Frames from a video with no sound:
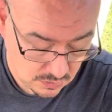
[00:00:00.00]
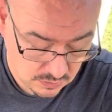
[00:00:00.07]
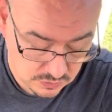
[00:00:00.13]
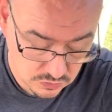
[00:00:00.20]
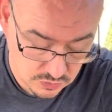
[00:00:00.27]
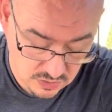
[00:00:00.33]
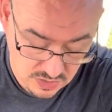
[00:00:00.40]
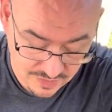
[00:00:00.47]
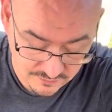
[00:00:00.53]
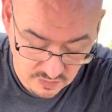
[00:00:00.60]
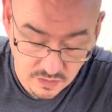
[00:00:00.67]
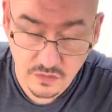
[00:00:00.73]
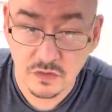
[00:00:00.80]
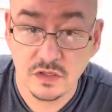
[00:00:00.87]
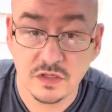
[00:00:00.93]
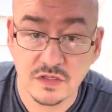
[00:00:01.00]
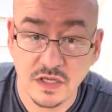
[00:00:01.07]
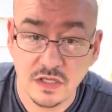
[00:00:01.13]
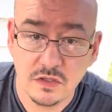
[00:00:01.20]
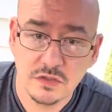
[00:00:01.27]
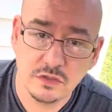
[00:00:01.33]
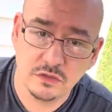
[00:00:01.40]
You can have other
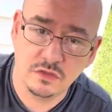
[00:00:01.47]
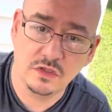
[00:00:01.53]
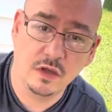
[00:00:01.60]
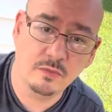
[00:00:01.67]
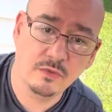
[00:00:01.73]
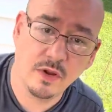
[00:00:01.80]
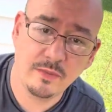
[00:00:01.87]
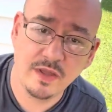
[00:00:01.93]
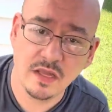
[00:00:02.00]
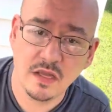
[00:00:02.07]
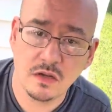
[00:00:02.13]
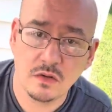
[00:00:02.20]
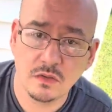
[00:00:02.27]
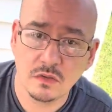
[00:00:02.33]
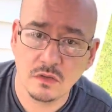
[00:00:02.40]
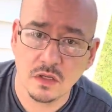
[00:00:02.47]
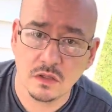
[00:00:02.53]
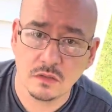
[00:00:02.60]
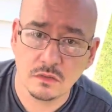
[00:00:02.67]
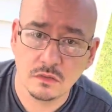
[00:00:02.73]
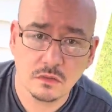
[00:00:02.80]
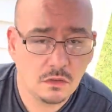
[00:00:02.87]
containers. You can dump it right back out on the ground.
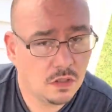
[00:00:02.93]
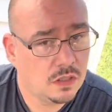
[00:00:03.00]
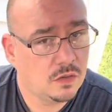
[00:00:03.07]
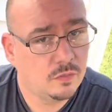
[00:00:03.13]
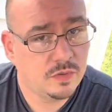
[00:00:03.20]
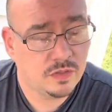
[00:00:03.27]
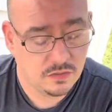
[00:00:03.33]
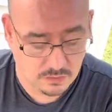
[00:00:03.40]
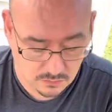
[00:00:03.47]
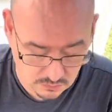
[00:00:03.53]
Ain't no big deal.